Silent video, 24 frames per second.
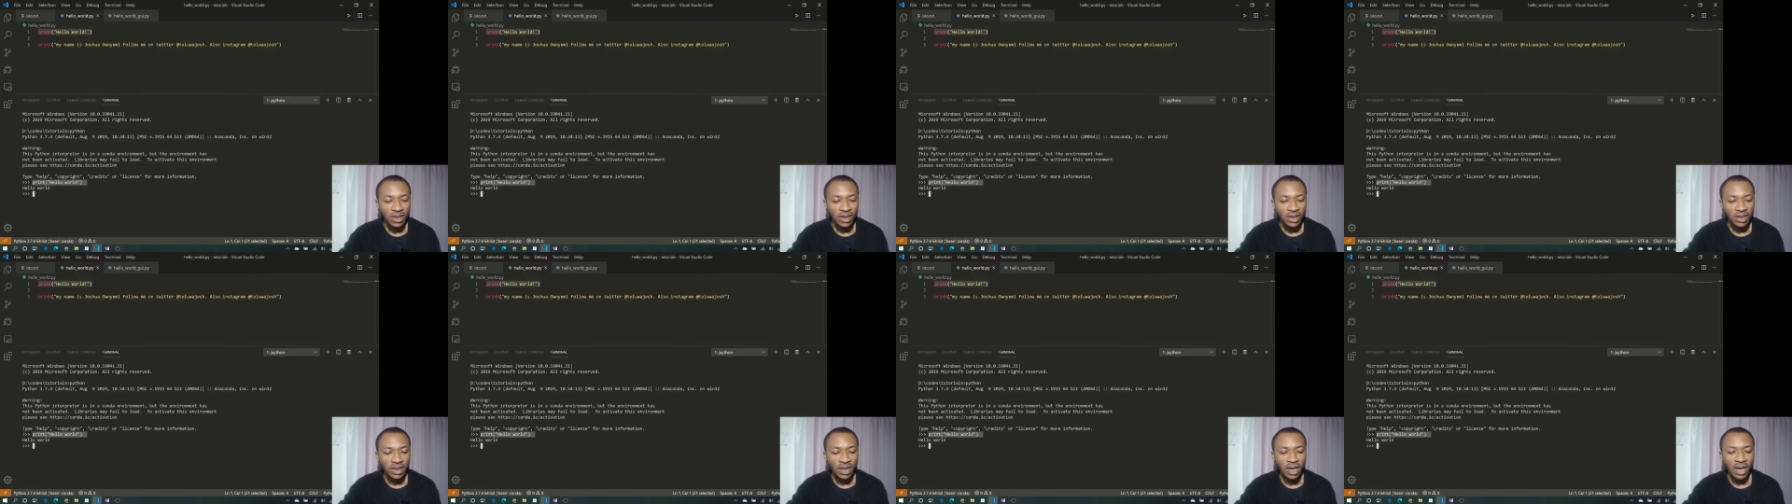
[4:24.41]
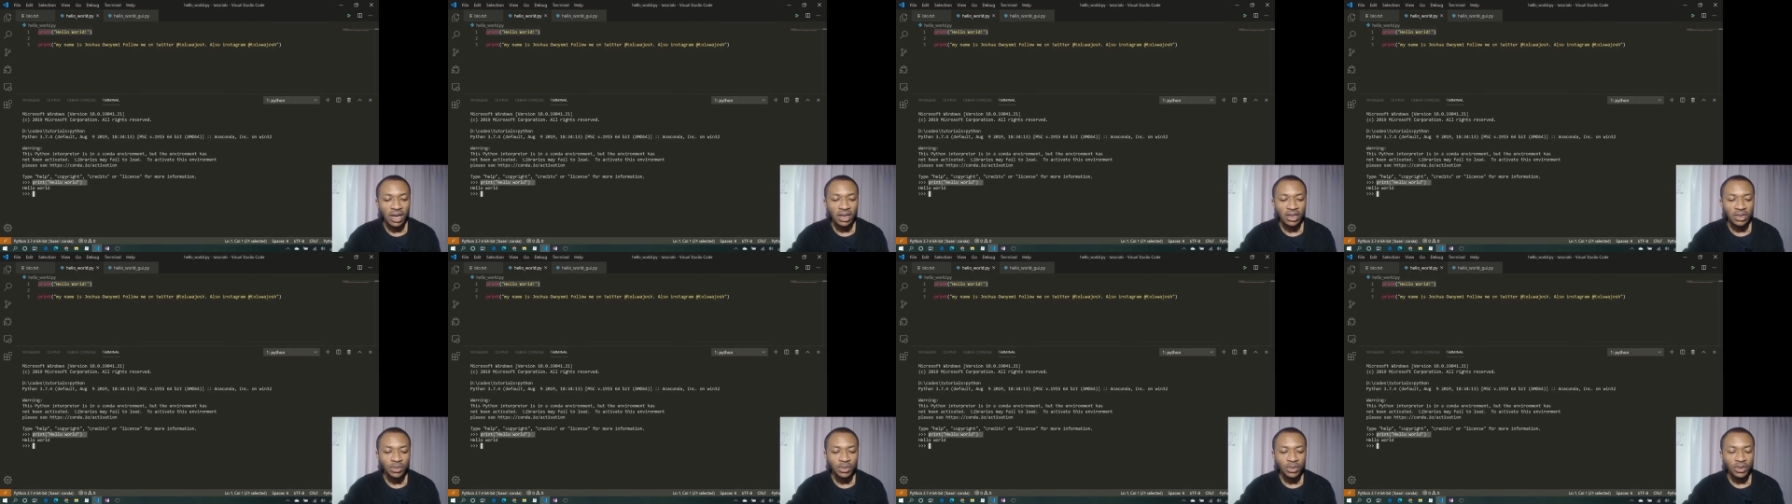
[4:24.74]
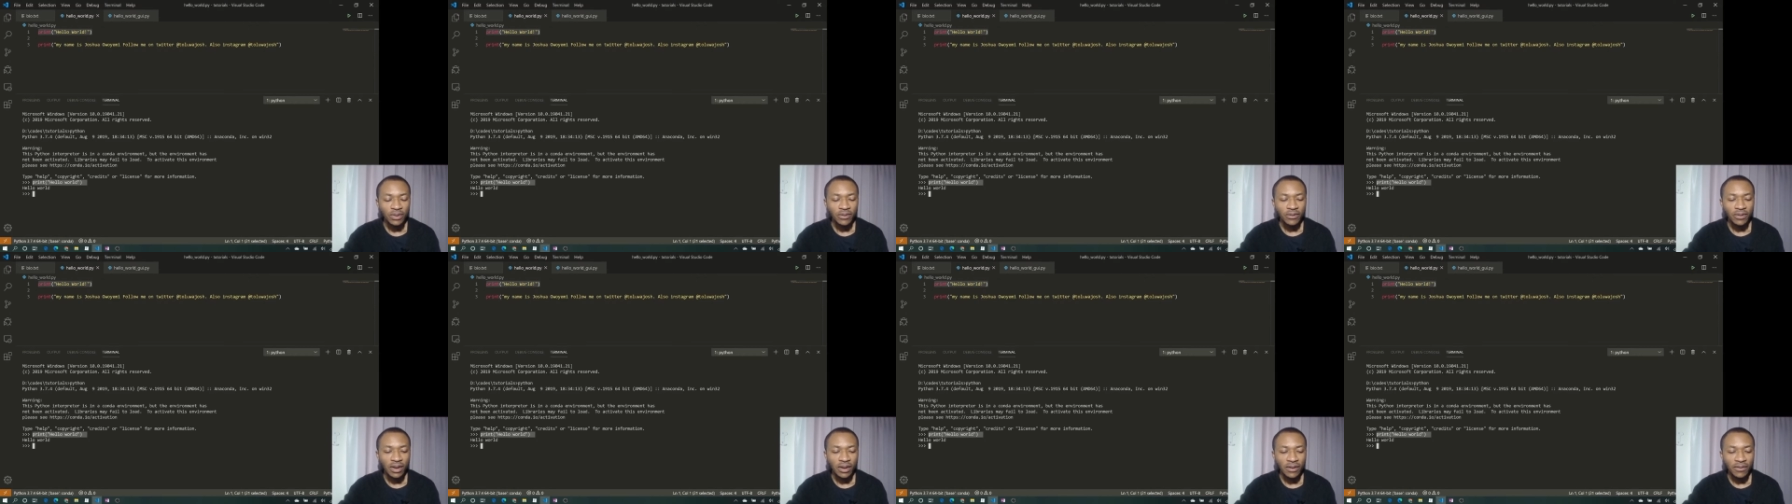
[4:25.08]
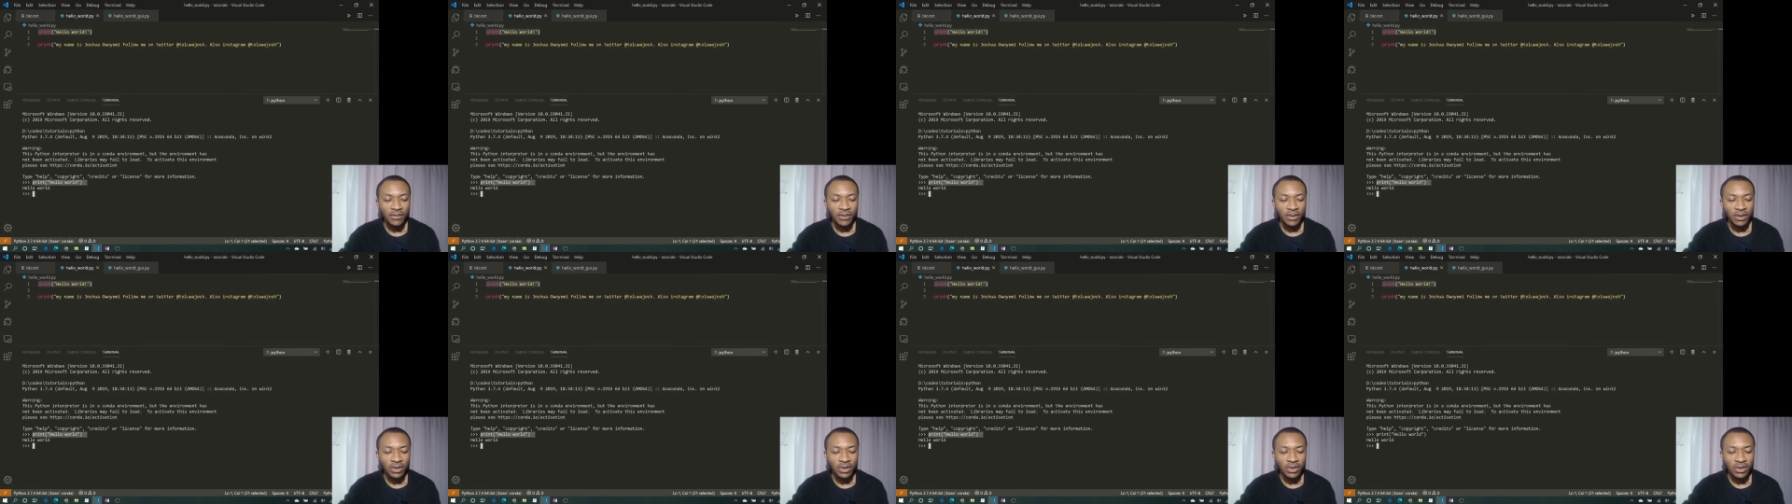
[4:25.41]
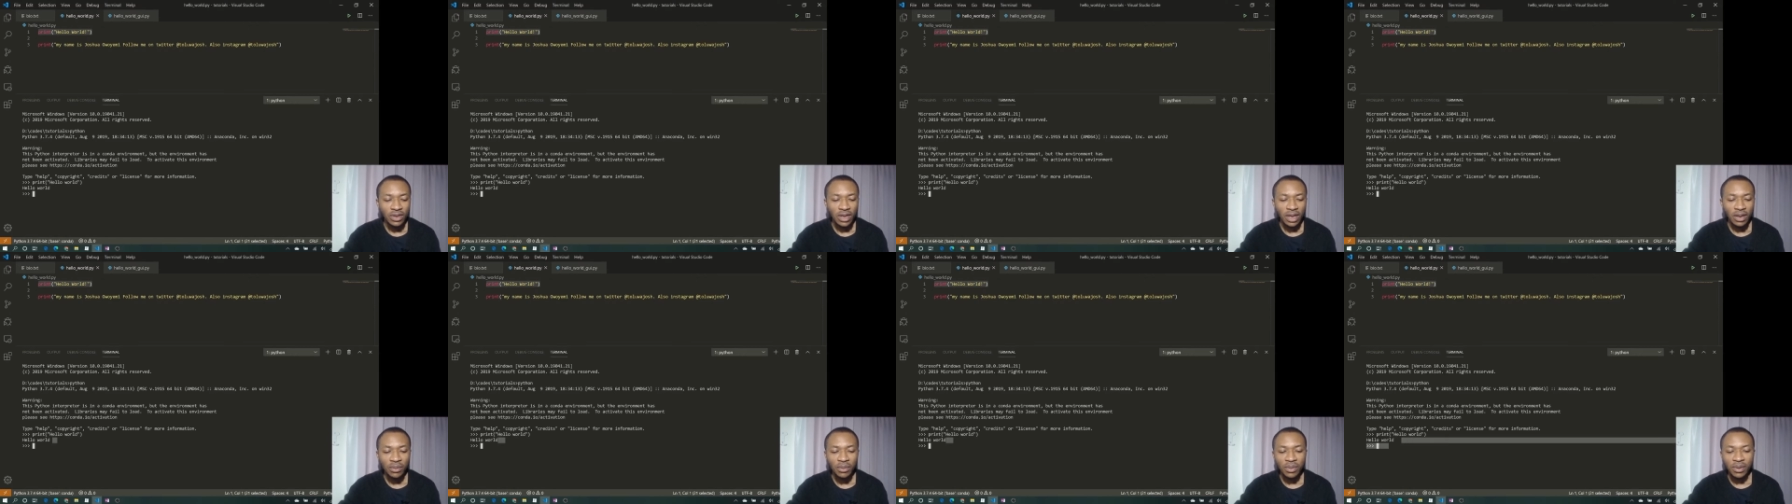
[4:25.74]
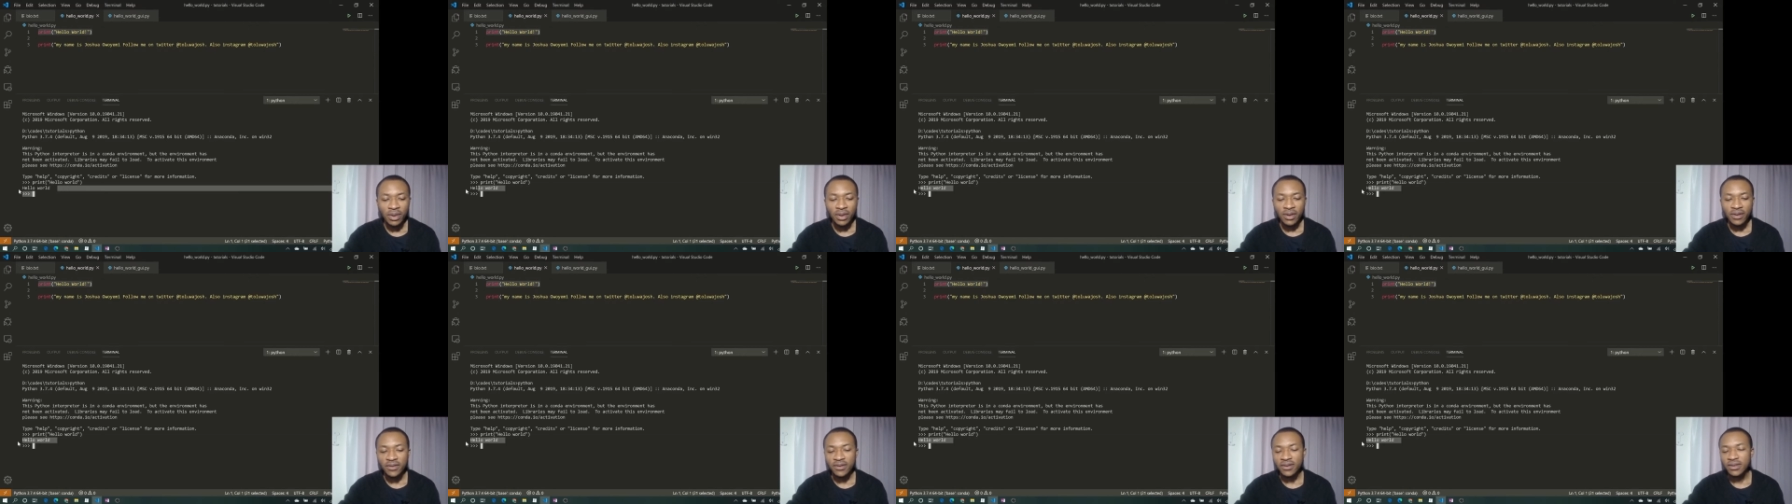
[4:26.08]
the output of that function
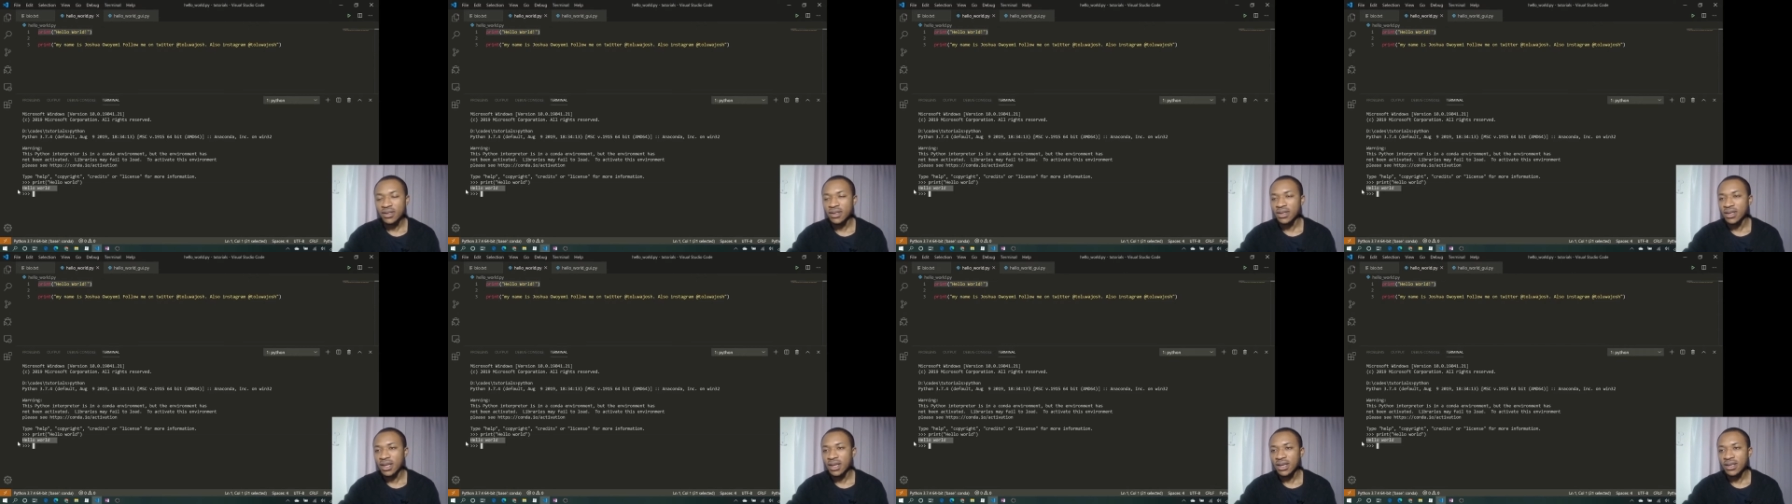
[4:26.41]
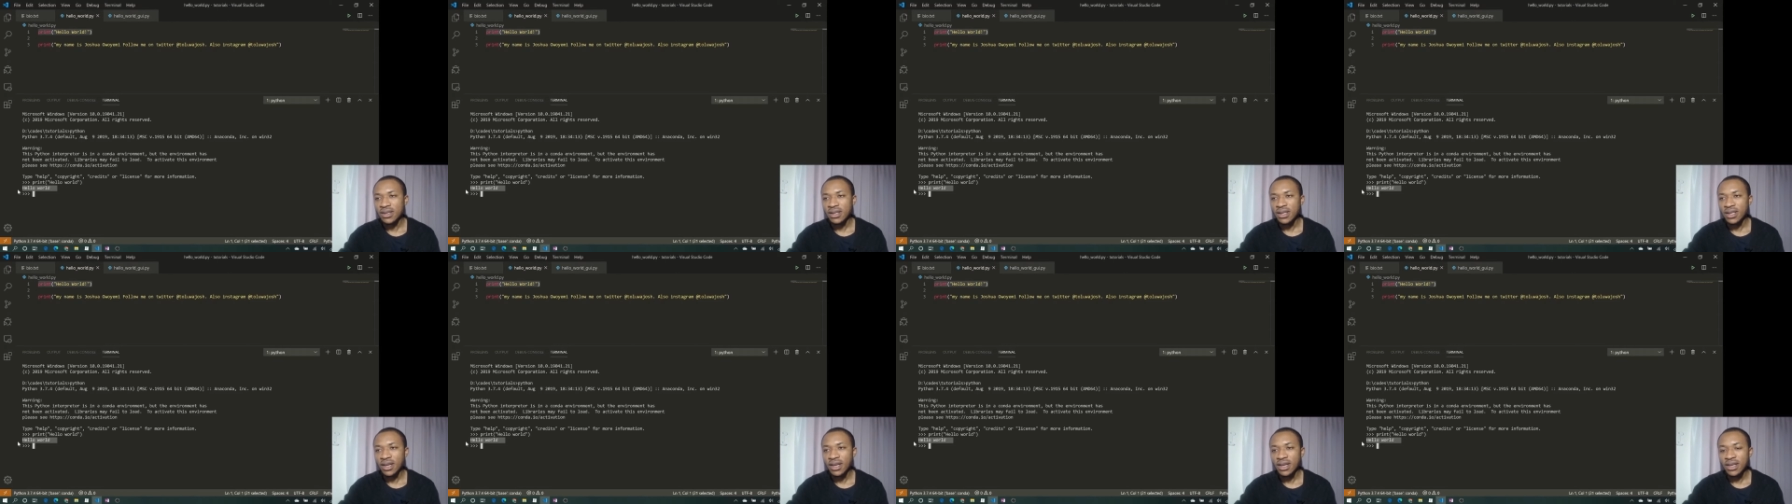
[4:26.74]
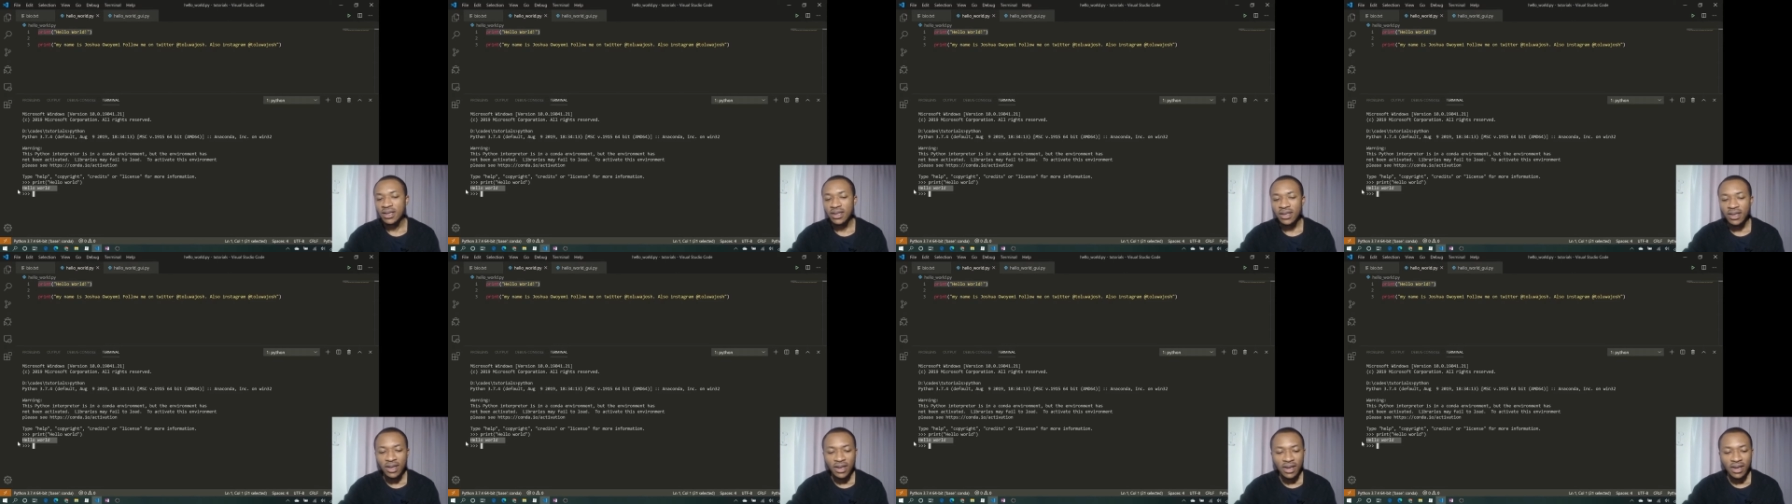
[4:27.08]
appears in the next line.